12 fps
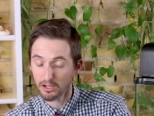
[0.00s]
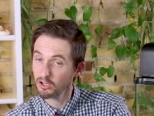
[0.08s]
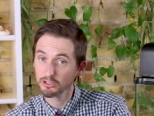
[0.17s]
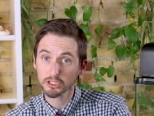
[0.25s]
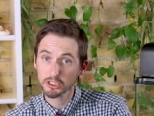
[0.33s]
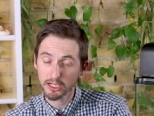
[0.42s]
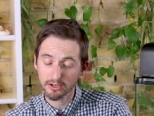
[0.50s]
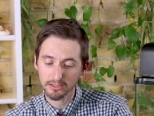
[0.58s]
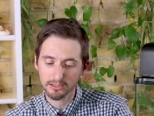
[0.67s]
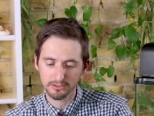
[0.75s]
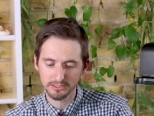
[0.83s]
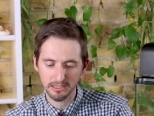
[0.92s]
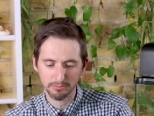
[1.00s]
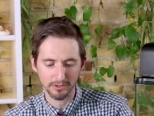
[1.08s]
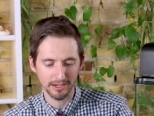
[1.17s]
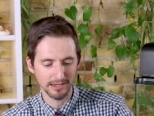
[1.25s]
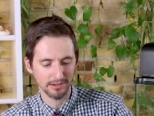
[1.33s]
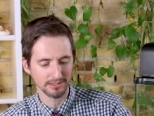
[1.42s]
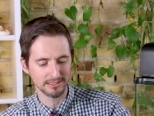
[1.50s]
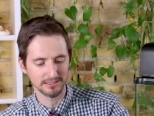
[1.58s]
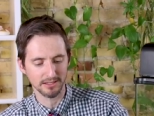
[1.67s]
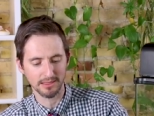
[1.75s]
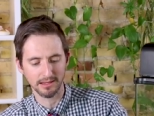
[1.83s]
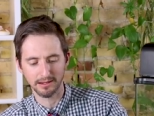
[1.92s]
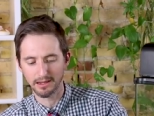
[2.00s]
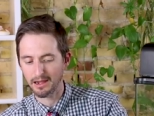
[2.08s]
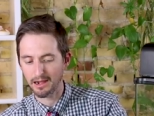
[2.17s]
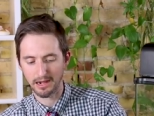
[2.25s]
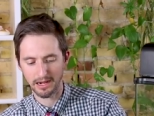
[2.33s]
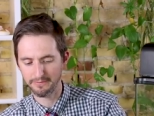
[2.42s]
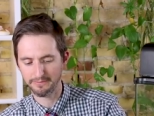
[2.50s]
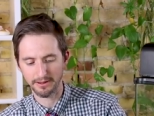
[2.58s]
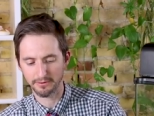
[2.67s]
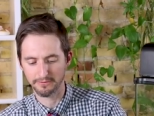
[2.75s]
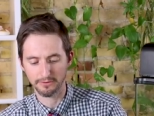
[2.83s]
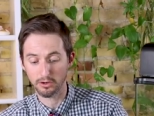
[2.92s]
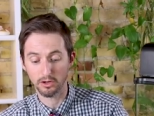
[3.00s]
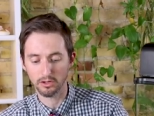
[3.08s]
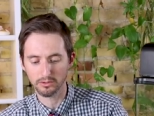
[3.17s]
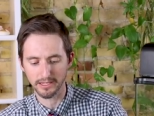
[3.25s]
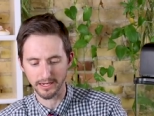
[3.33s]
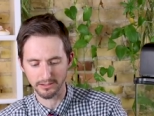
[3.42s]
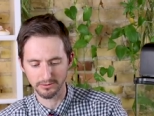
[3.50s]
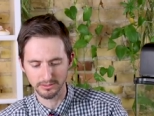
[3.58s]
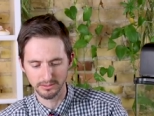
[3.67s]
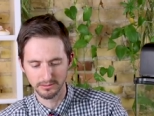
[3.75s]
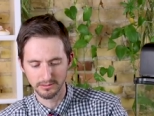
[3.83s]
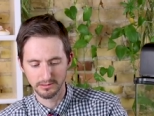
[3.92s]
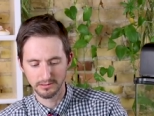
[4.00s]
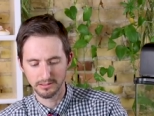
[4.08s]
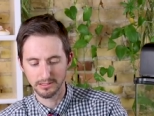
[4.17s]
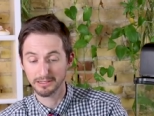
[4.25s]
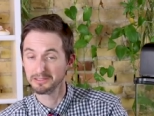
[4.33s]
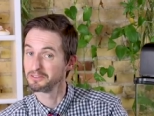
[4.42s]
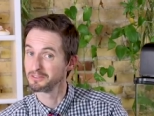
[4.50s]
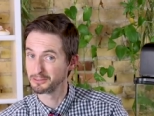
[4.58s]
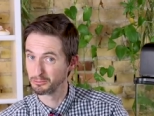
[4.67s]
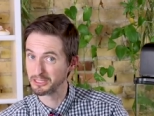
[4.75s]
I'll, I'll just share a little tip right now. This is a thing I've found for all geckos. Uh, it's